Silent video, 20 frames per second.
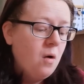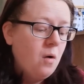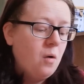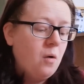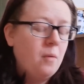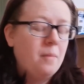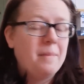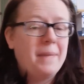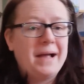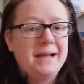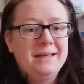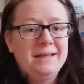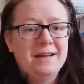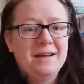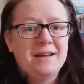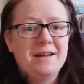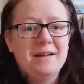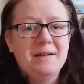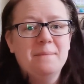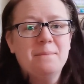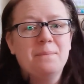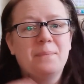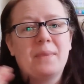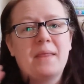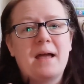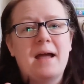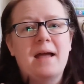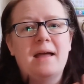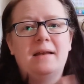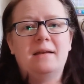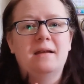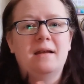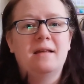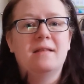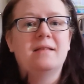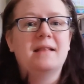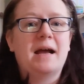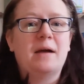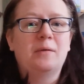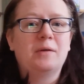or manga, then
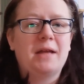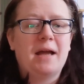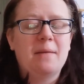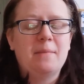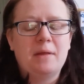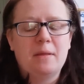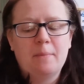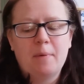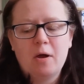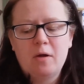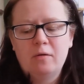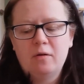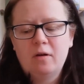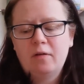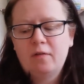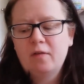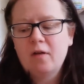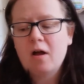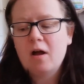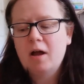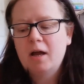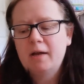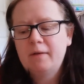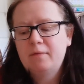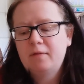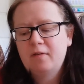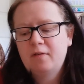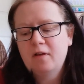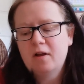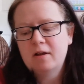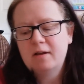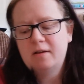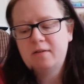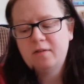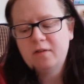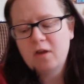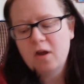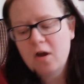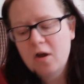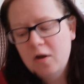that would get me the bonus. I've decided
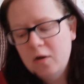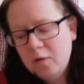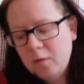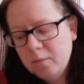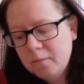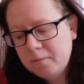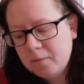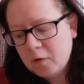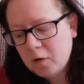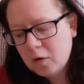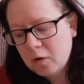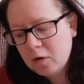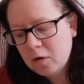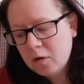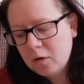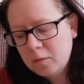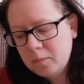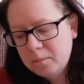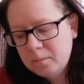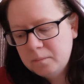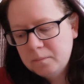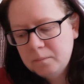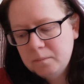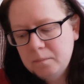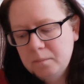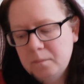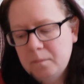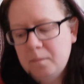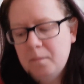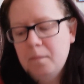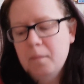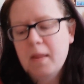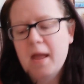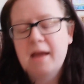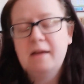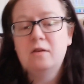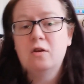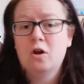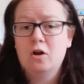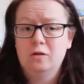to go for
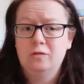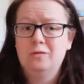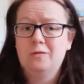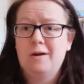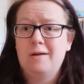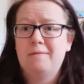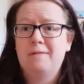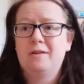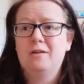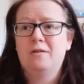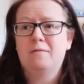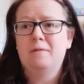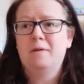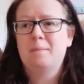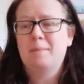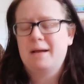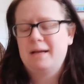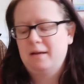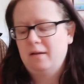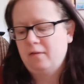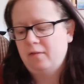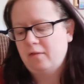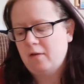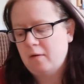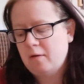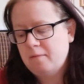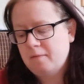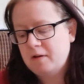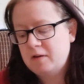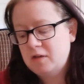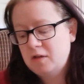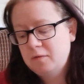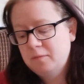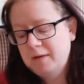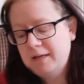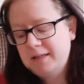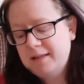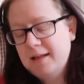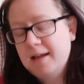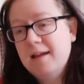a non-graphic novel and manga, so if I do
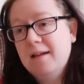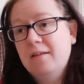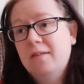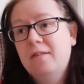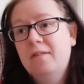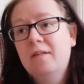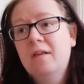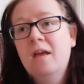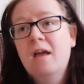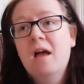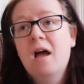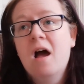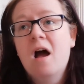read this,